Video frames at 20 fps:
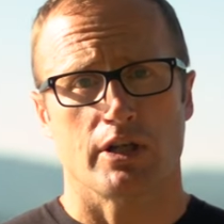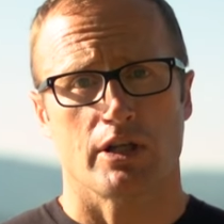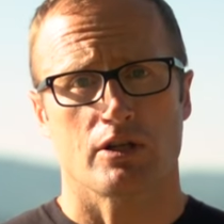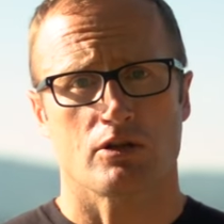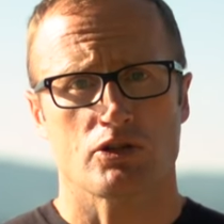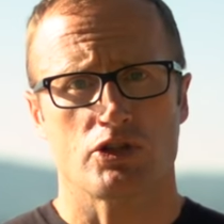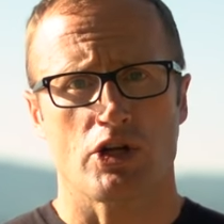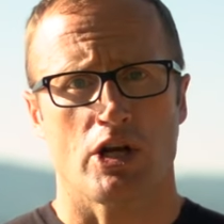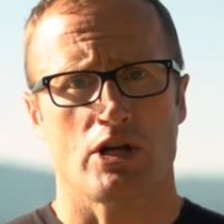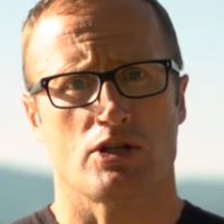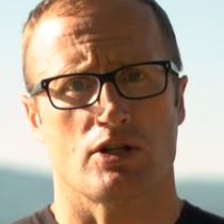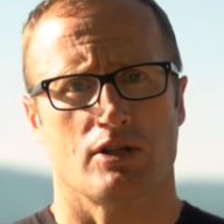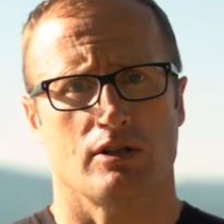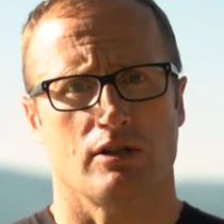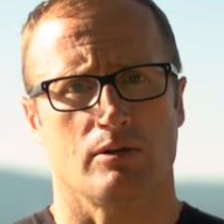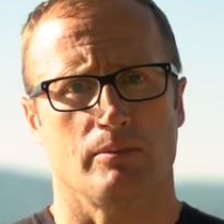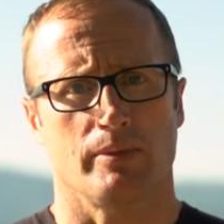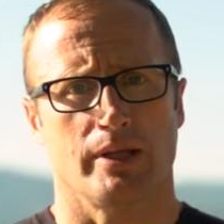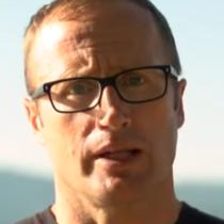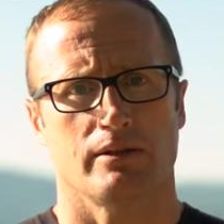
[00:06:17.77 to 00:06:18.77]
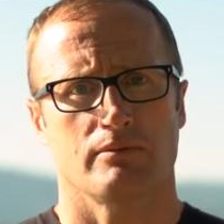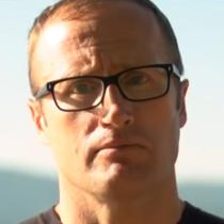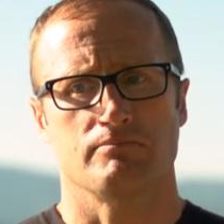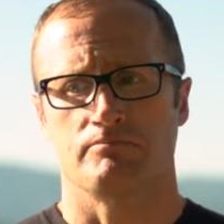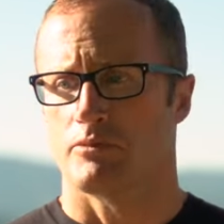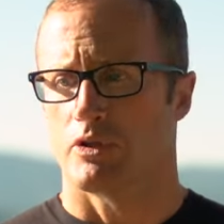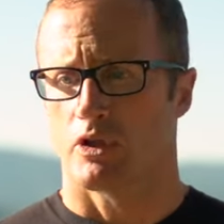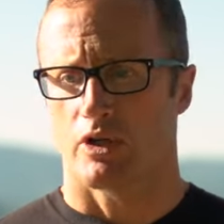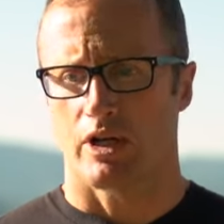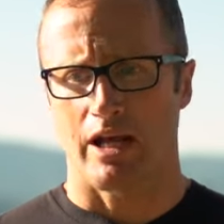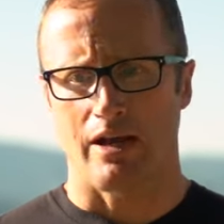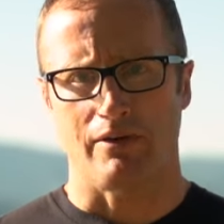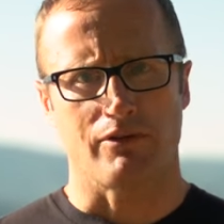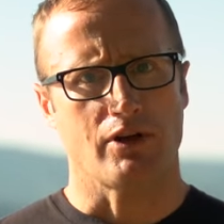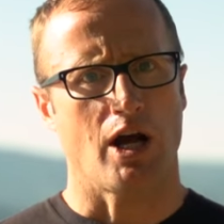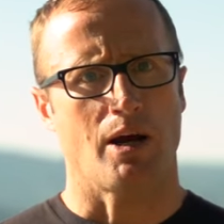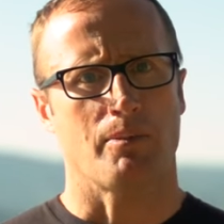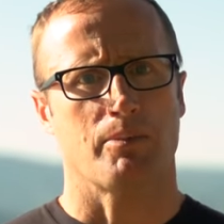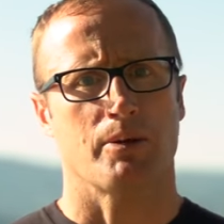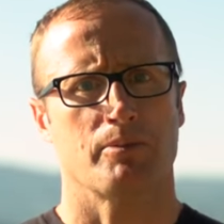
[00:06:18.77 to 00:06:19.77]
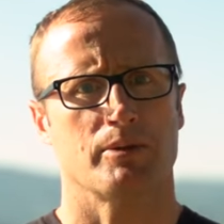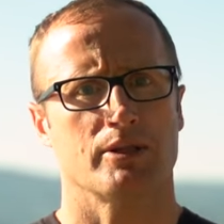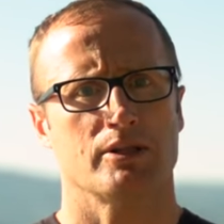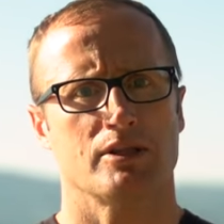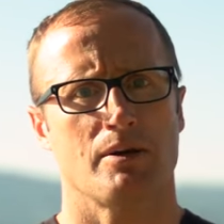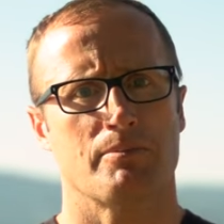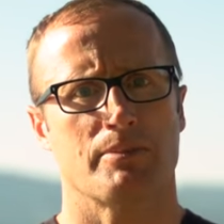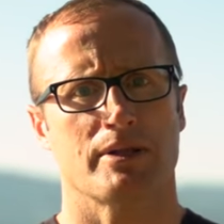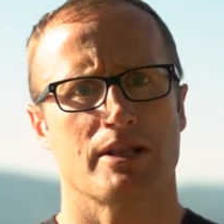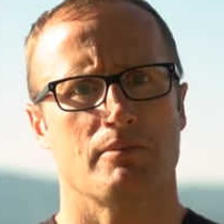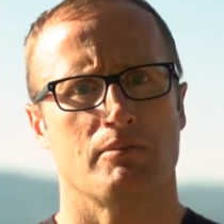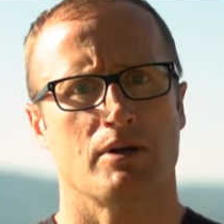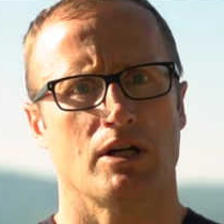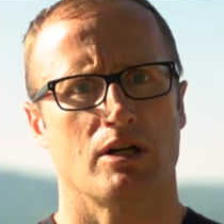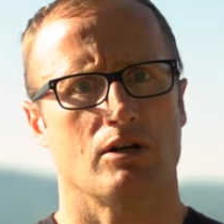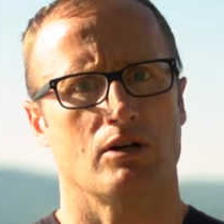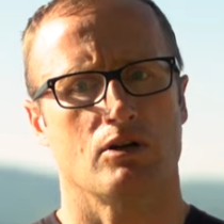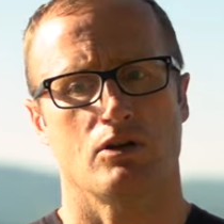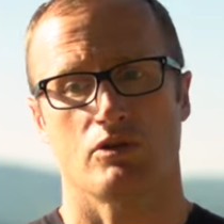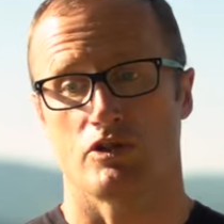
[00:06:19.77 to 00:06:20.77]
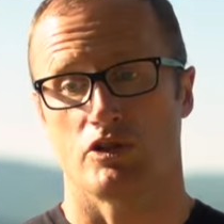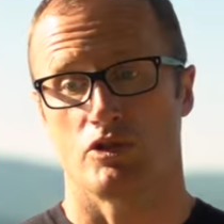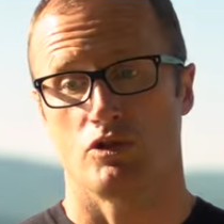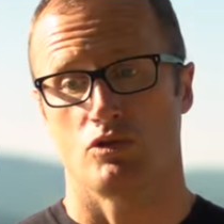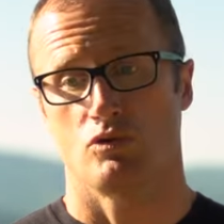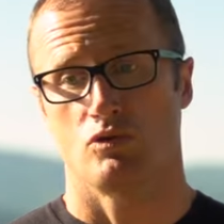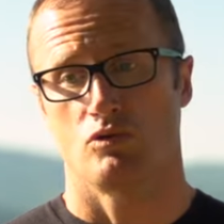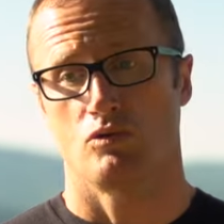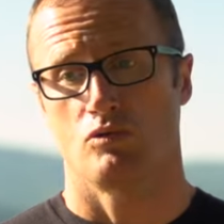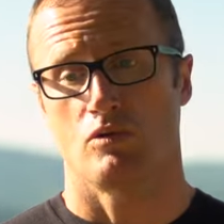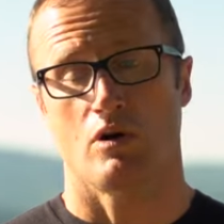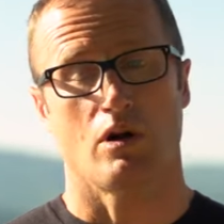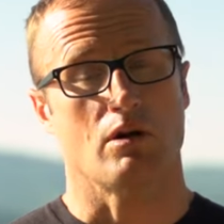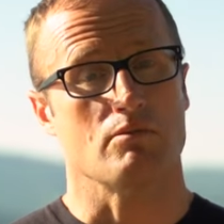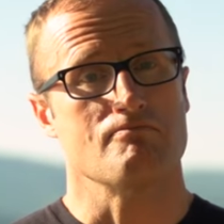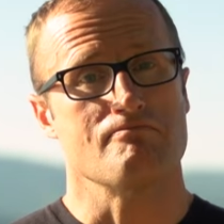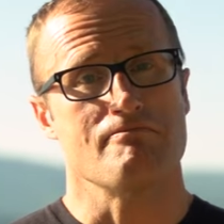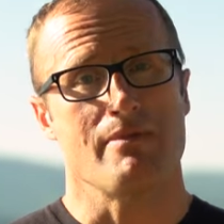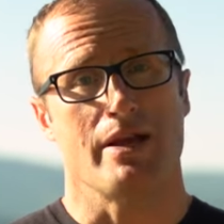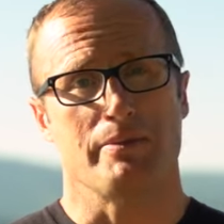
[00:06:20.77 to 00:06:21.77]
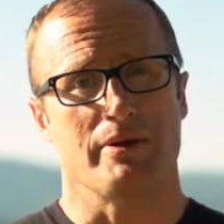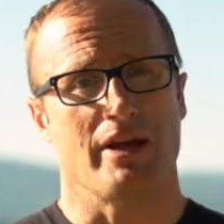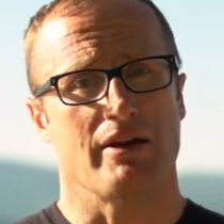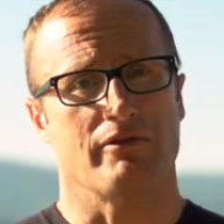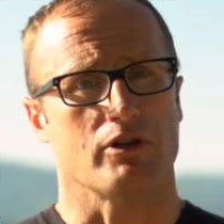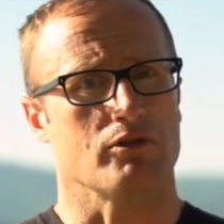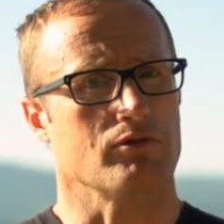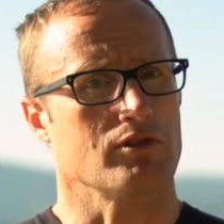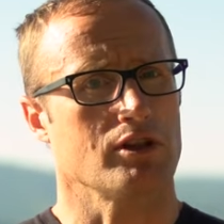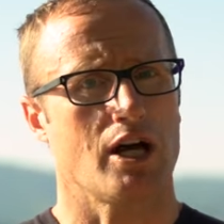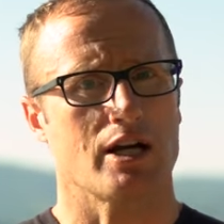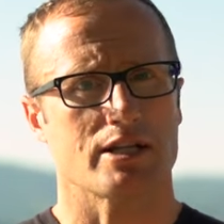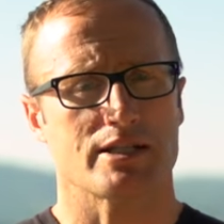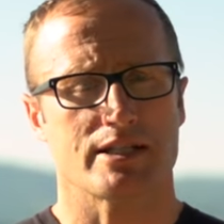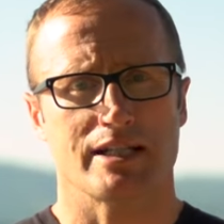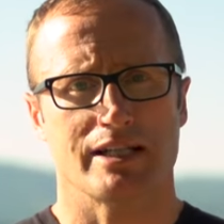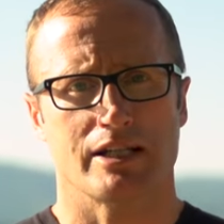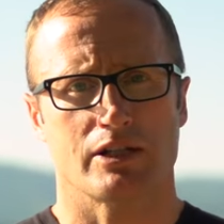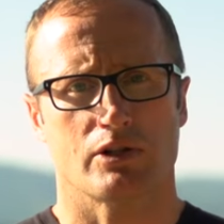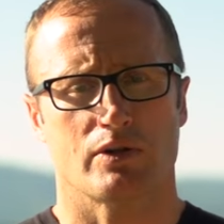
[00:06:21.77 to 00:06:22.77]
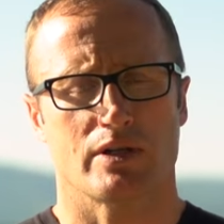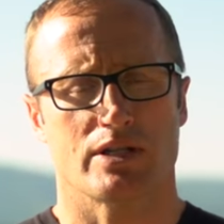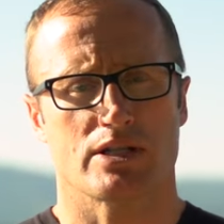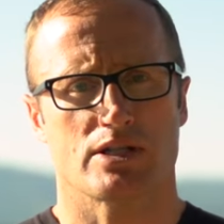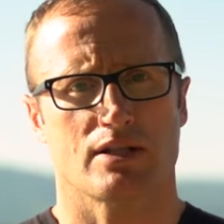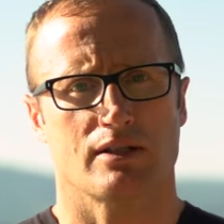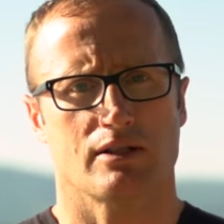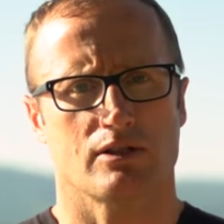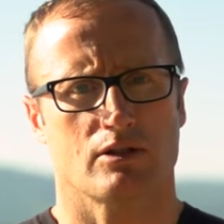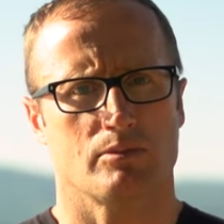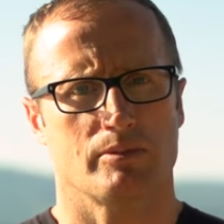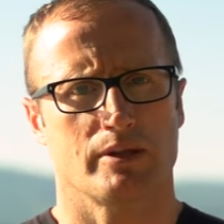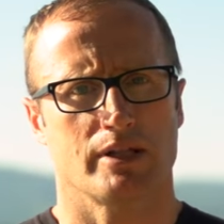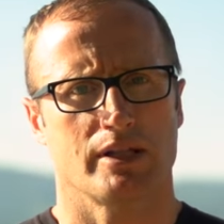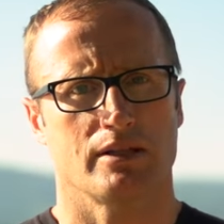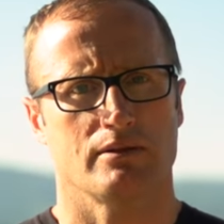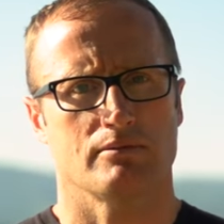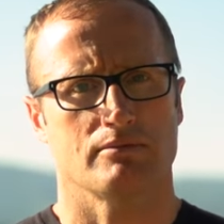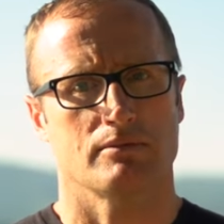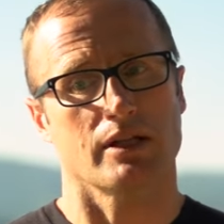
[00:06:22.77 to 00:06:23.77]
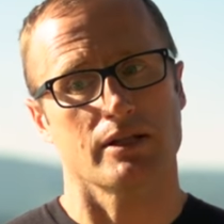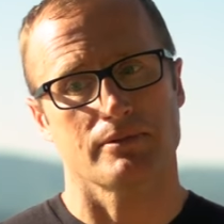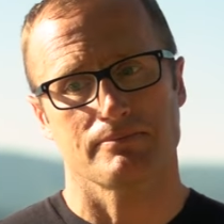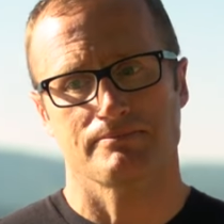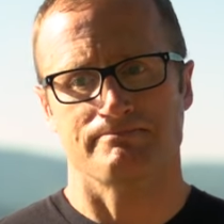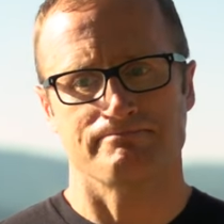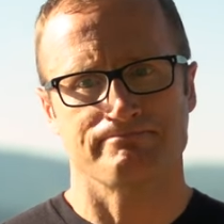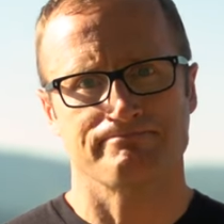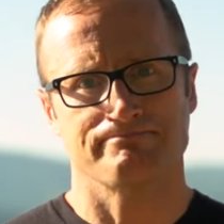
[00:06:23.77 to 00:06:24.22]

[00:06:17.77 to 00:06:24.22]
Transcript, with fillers: it'll change a little bit. You're gonna have copper build up in the barrel. You maybe have your velocity increase a little bit. Like,